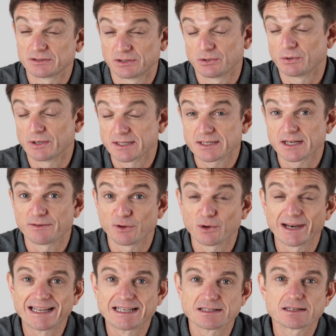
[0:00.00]
your inside of your
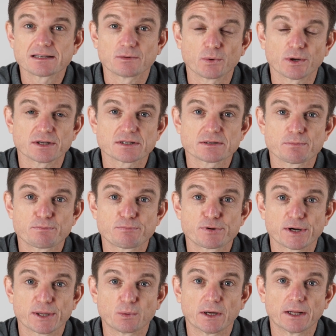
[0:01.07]
lens, it works
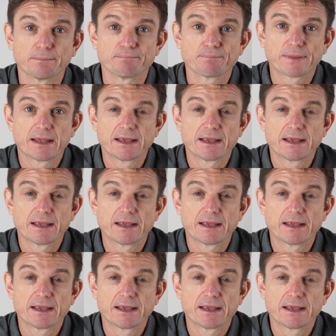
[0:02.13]
pretty well.